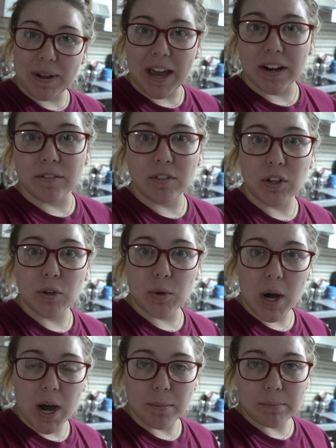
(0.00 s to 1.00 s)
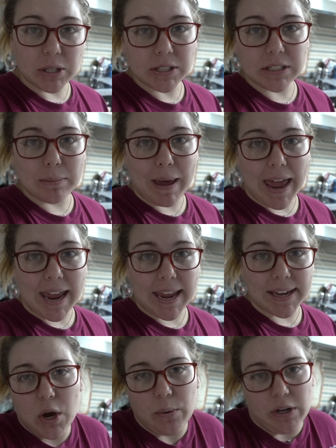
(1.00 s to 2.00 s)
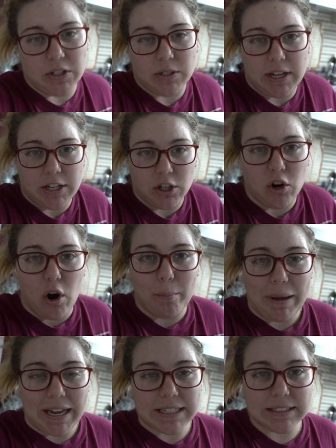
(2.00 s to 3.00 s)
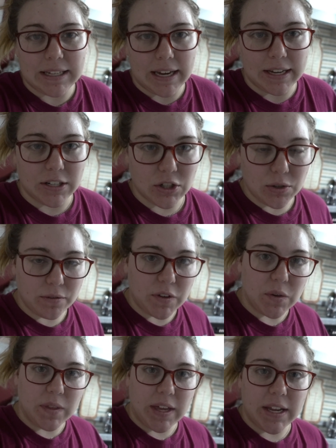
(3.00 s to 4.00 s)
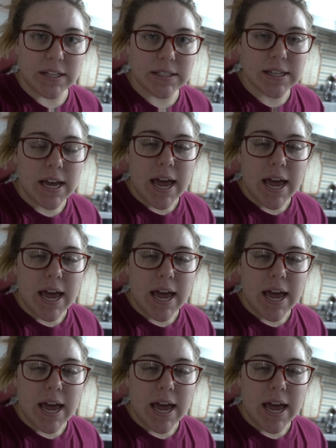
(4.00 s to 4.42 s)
We had a few um, bills to pay. We also had to go on base and do a few things.